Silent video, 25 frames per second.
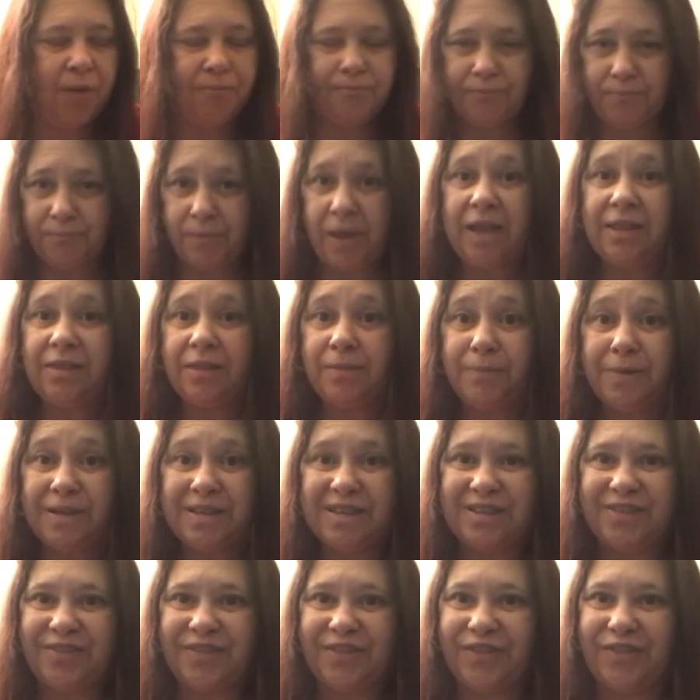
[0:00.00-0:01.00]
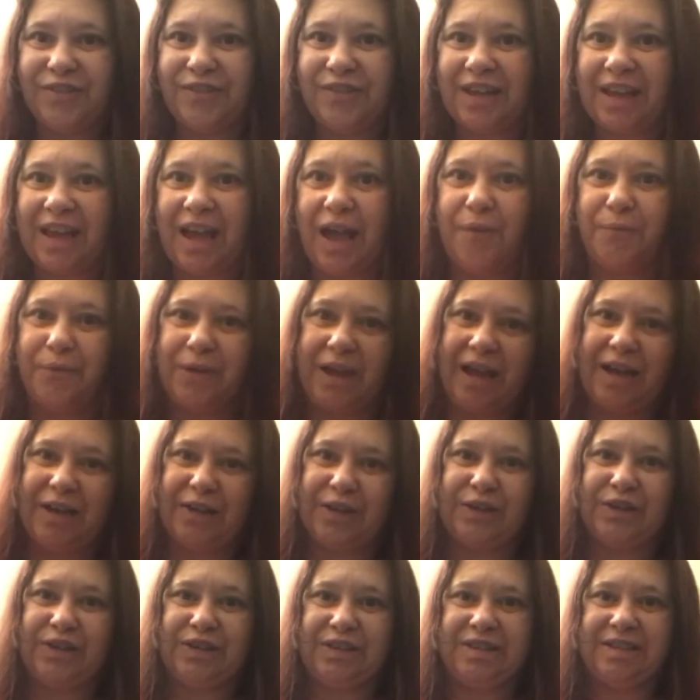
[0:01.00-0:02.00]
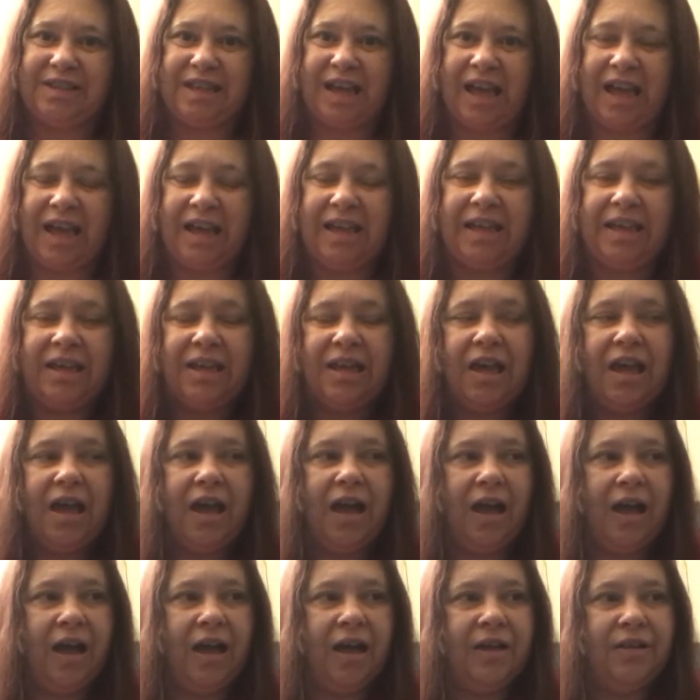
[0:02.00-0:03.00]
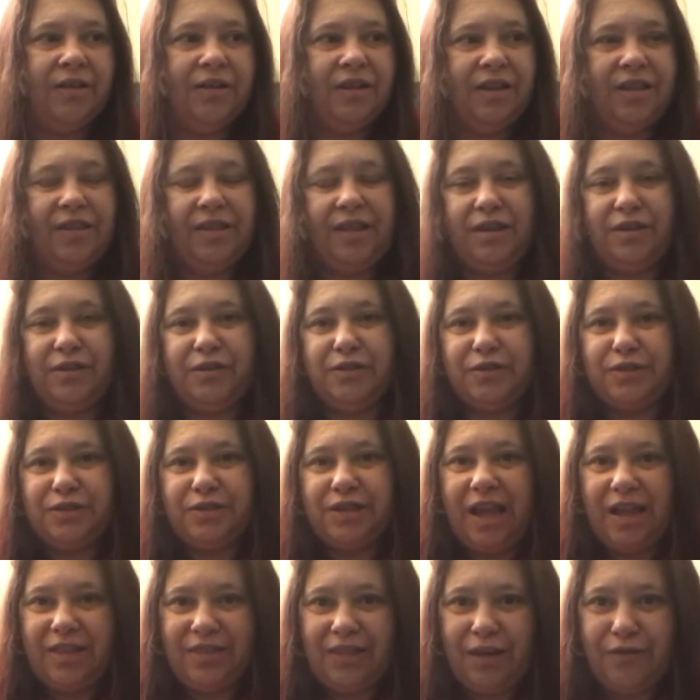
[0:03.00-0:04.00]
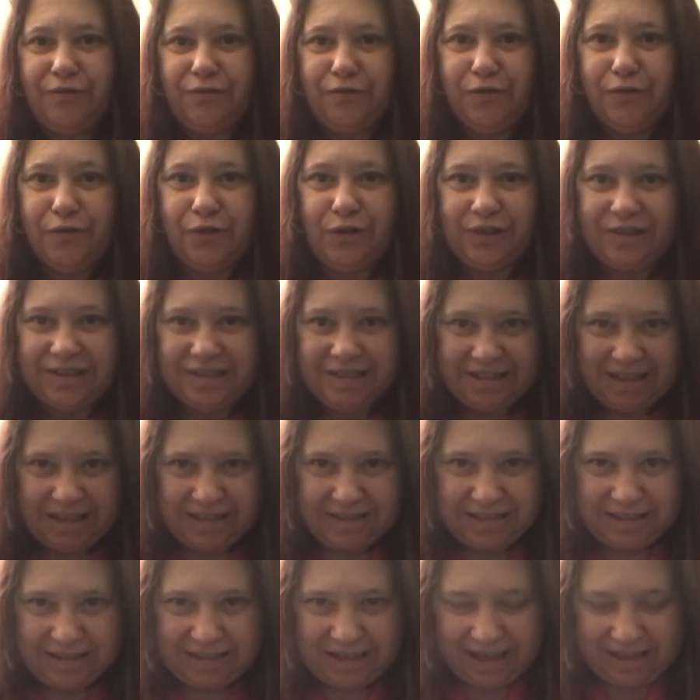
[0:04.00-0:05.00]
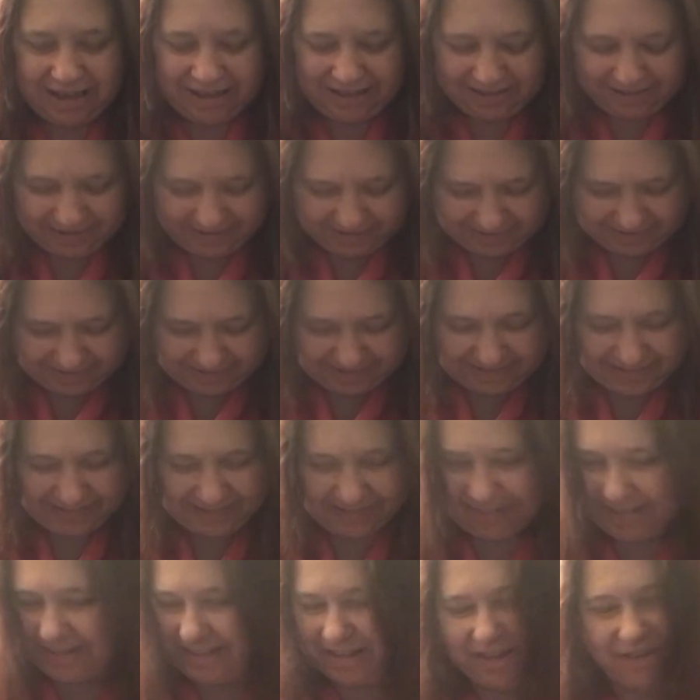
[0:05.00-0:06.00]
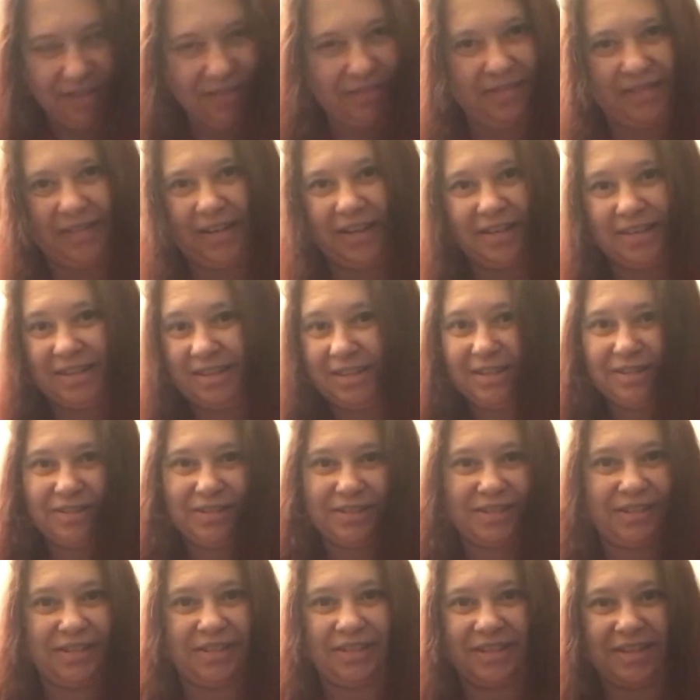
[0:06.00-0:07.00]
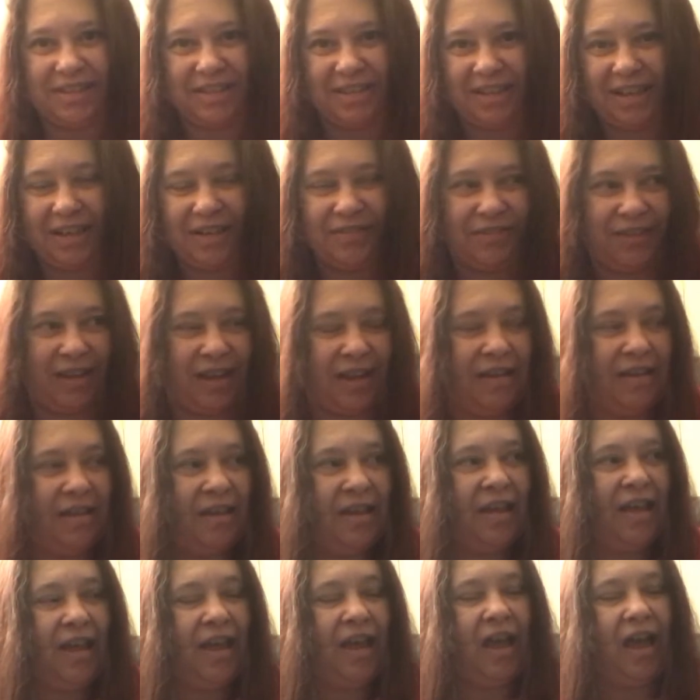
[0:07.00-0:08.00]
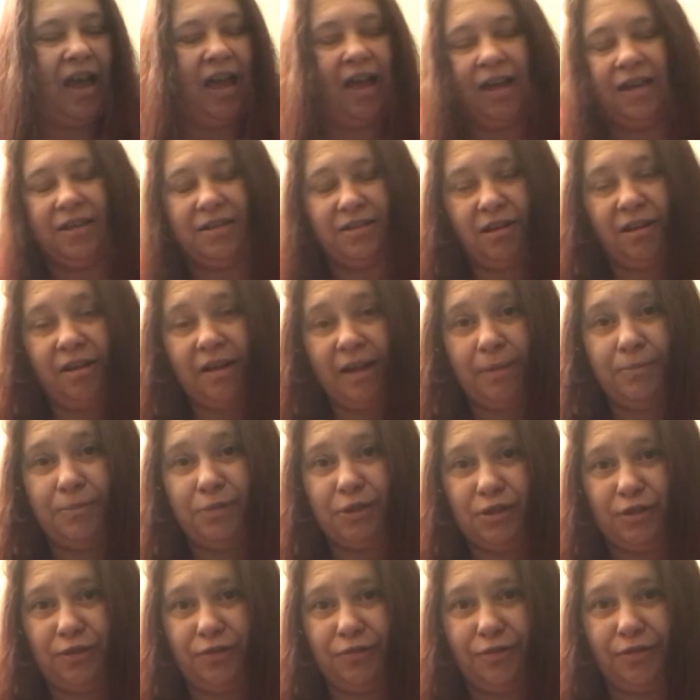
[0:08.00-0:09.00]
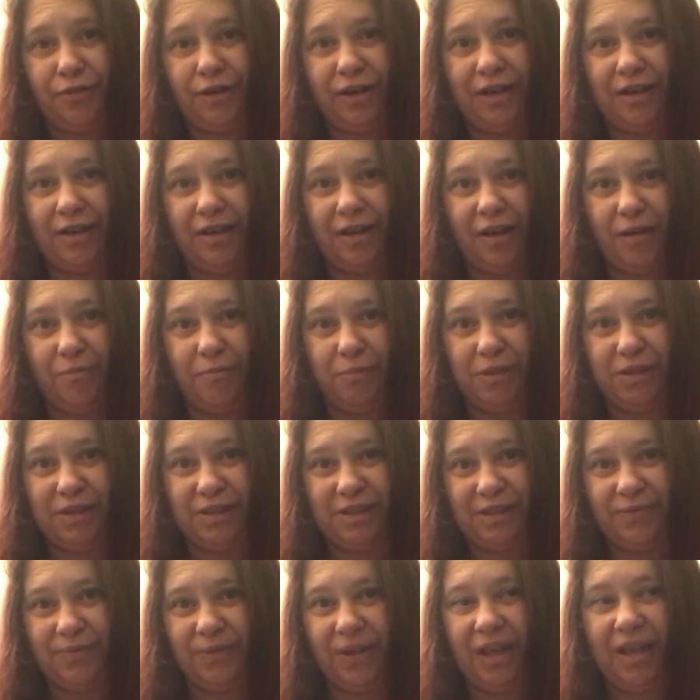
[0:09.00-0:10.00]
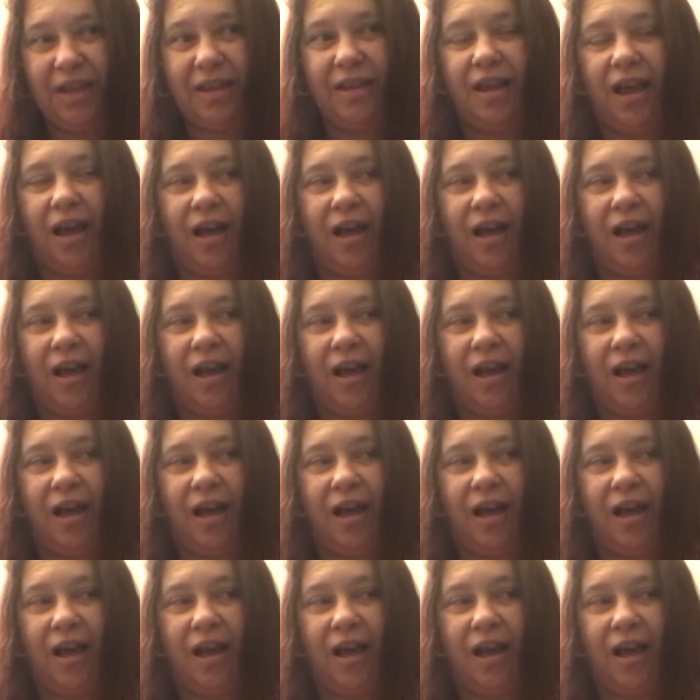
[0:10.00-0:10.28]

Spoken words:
made the best of it we can. We had a good day, and then of course I had that fall on Saturday. I still don't understand that, and I am suffering, I must admit.